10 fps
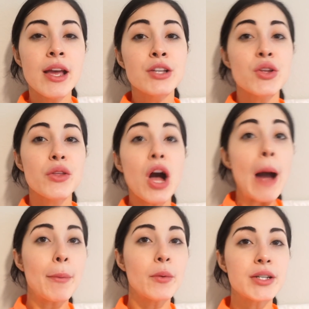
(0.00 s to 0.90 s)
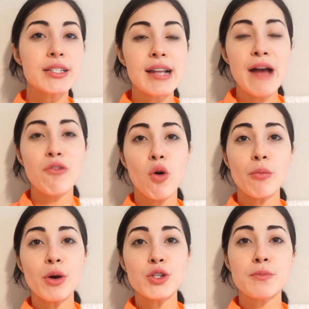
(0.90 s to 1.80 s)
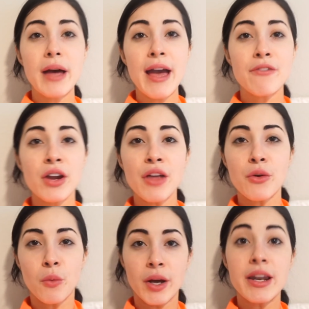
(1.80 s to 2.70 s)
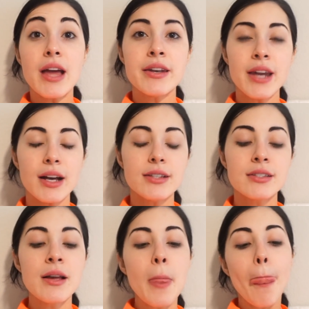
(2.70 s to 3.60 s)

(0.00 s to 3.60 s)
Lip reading: So the copper one doesn't have hormones, but every other one does.